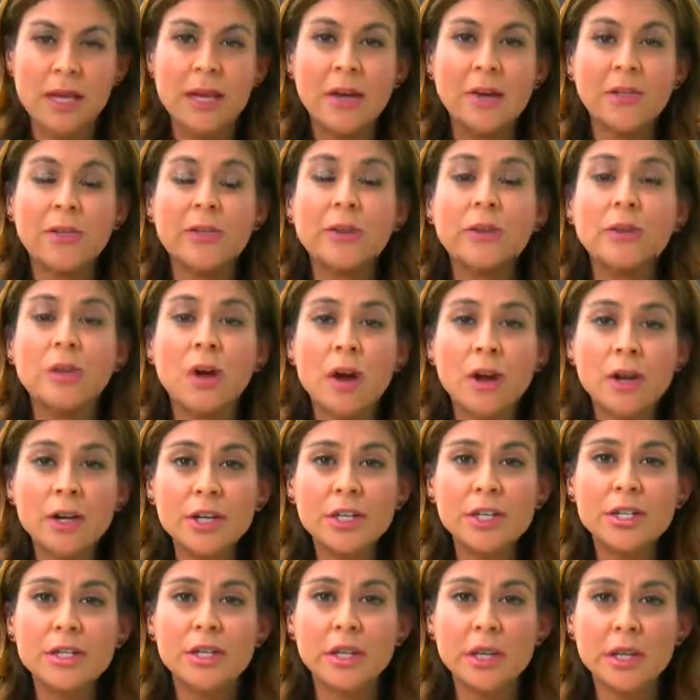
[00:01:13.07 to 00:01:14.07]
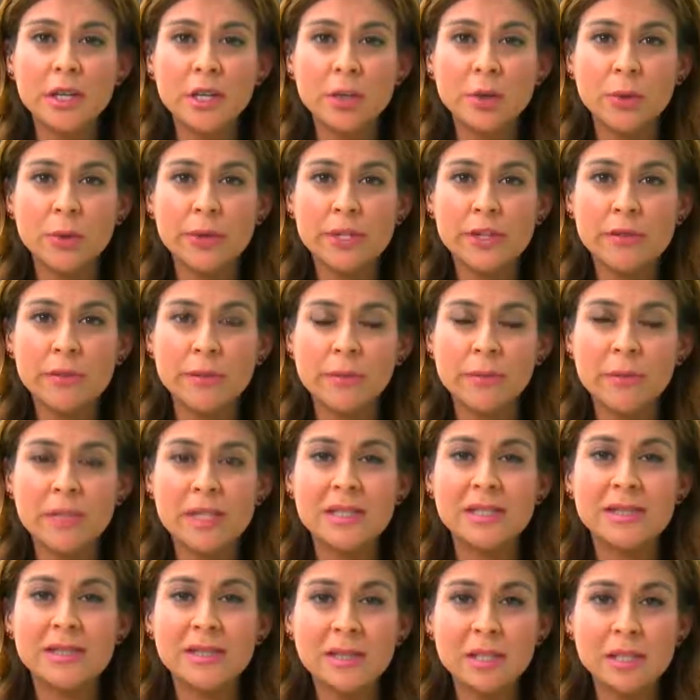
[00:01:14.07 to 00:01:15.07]
Now, the largest increase from
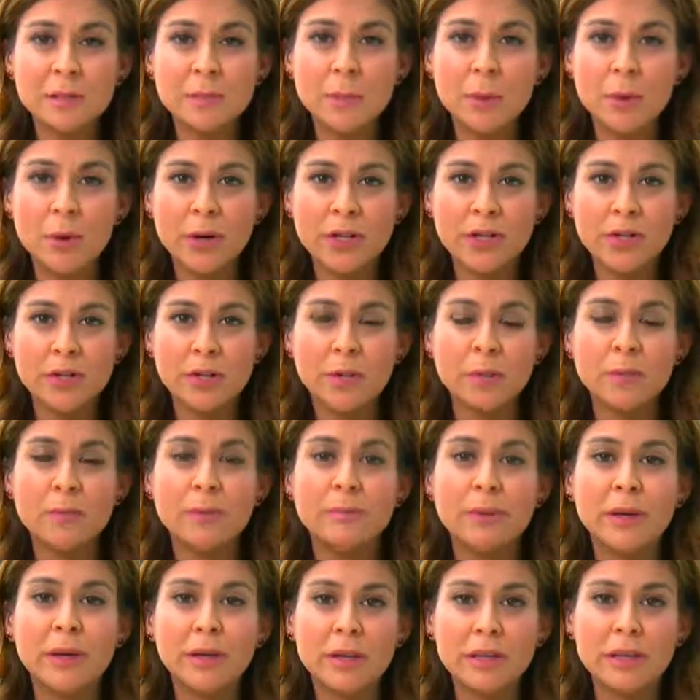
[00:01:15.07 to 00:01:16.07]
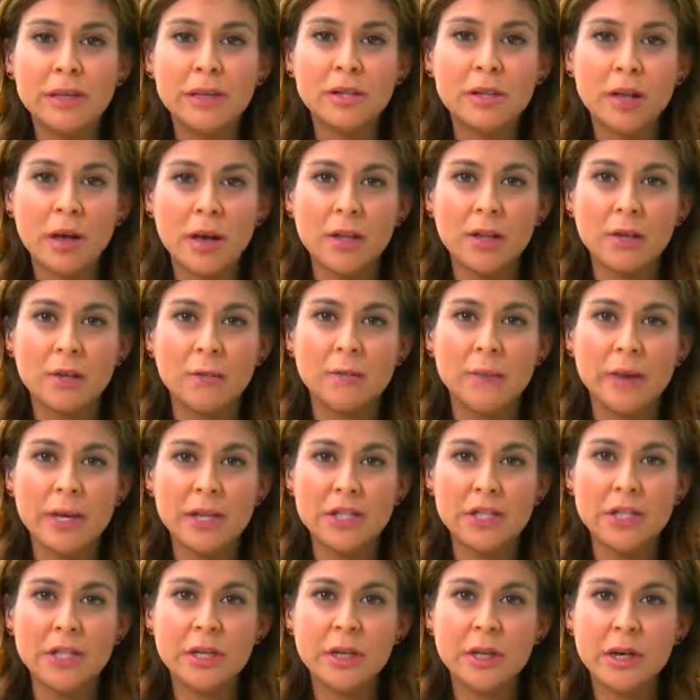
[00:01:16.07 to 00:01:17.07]
the $6.2 billion
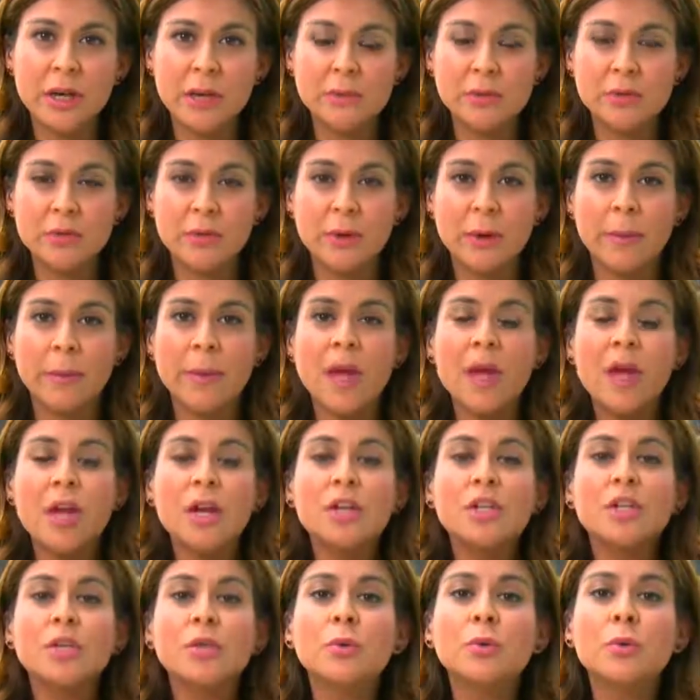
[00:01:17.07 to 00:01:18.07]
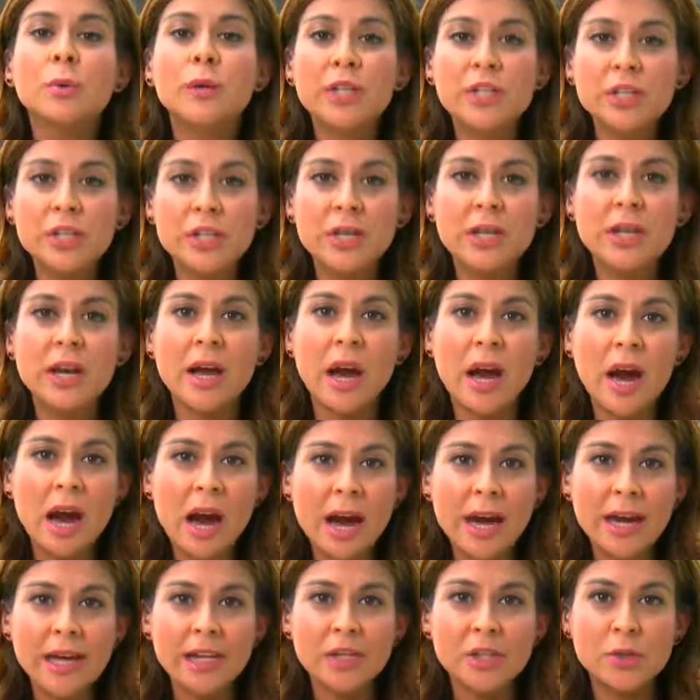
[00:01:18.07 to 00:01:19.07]
budget comes from tuition
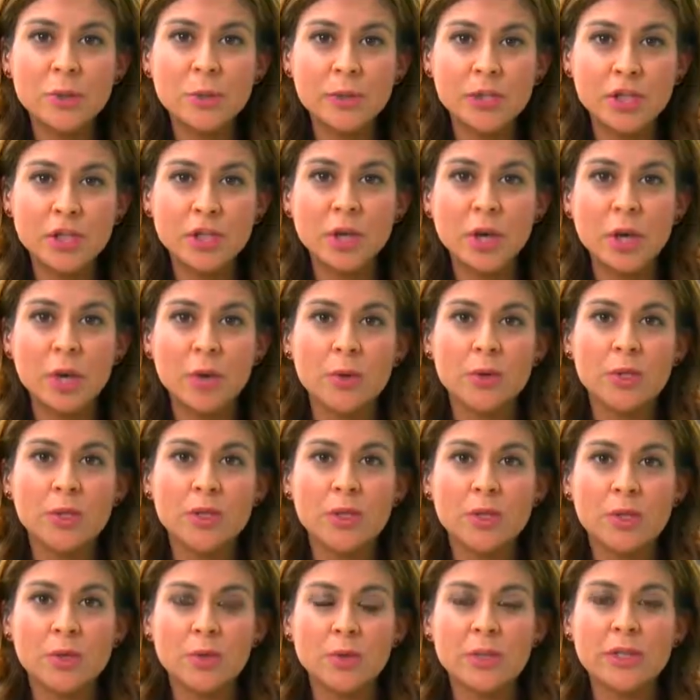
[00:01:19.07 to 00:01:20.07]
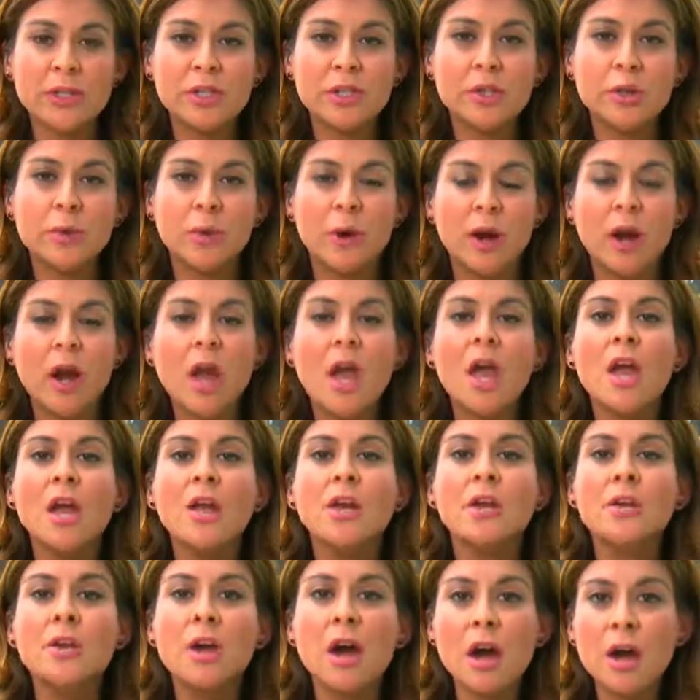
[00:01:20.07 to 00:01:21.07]
hikes, which go to students who are
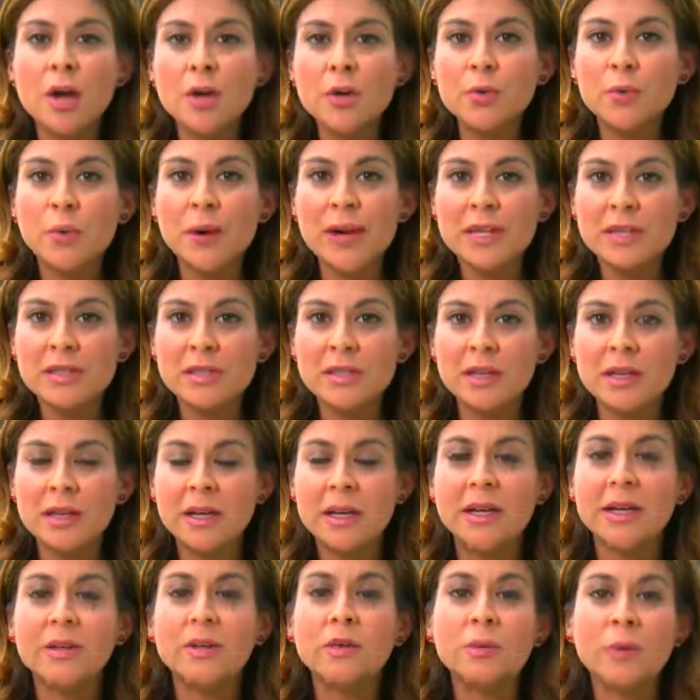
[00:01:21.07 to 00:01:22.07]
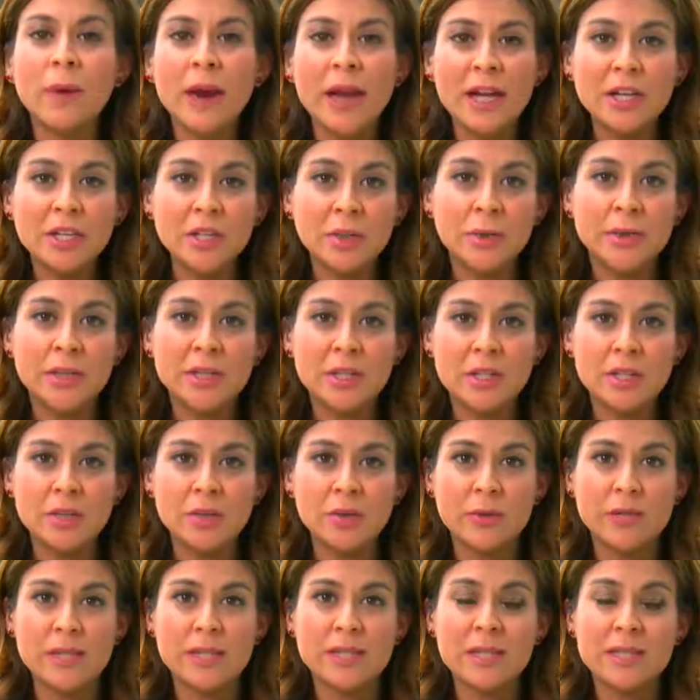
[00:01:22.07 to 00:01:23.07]
non resident and graduate
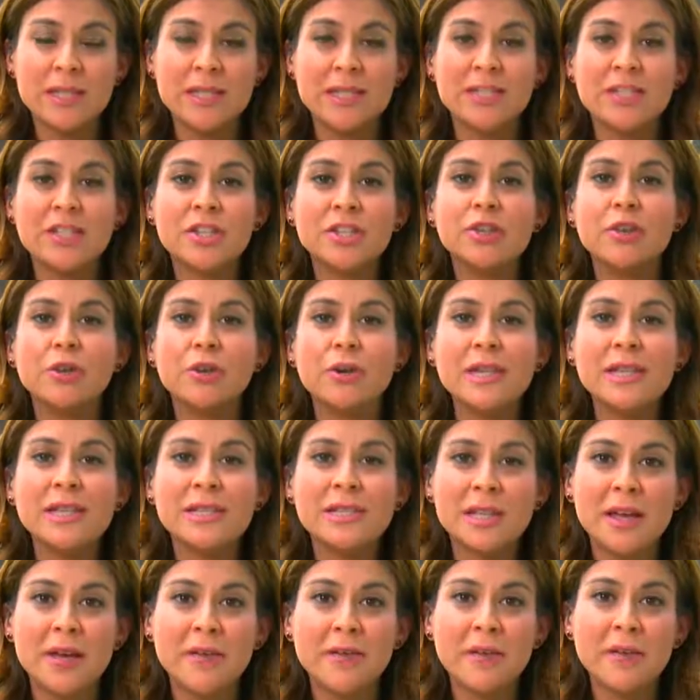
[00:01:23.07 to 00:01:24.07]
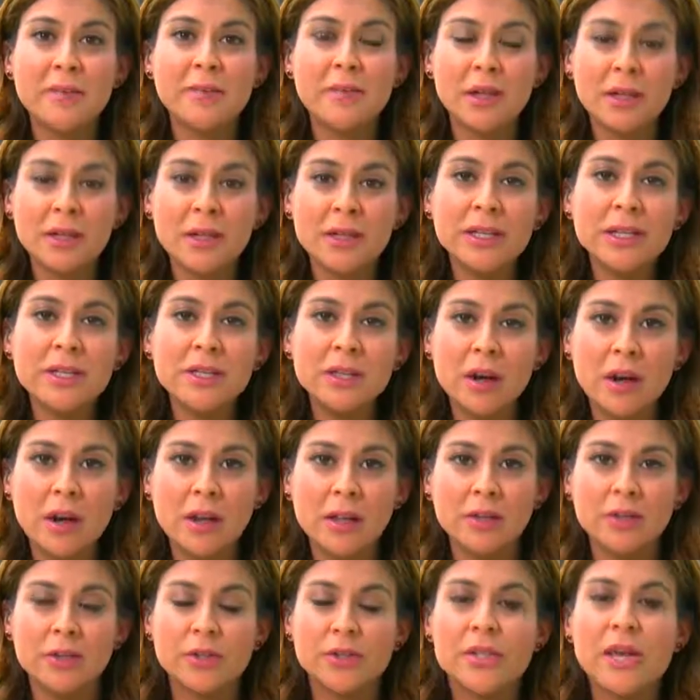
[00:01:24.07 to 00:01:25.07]
students. This is $37 million
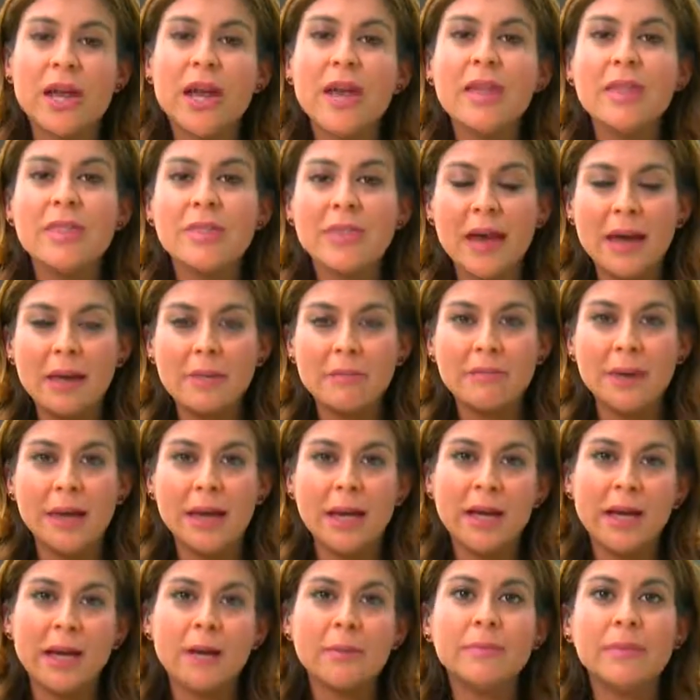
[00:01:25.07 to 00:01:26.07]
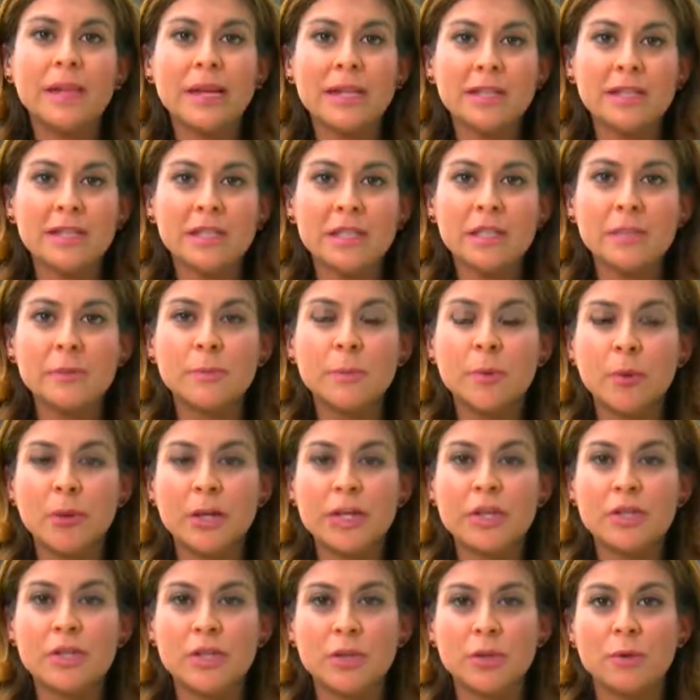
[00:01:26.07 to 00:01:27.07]
that make up that
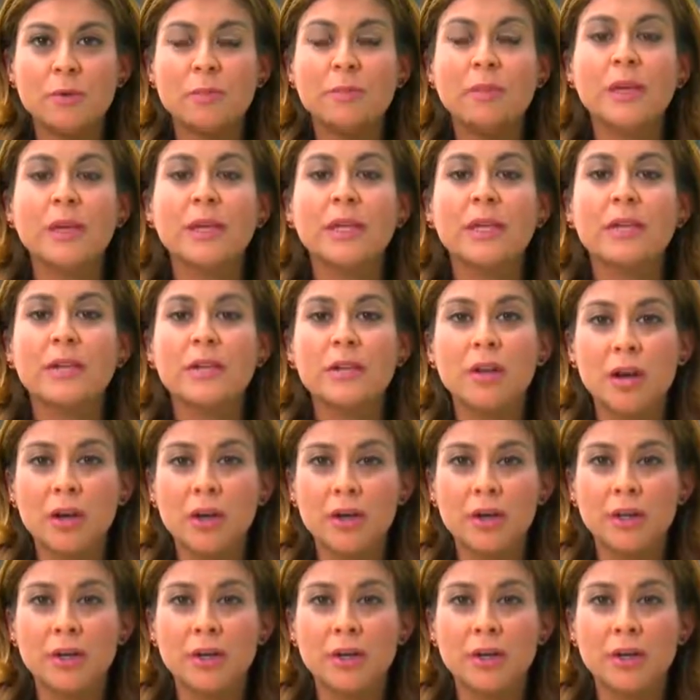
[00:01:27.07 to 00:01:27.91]
$6.2 billion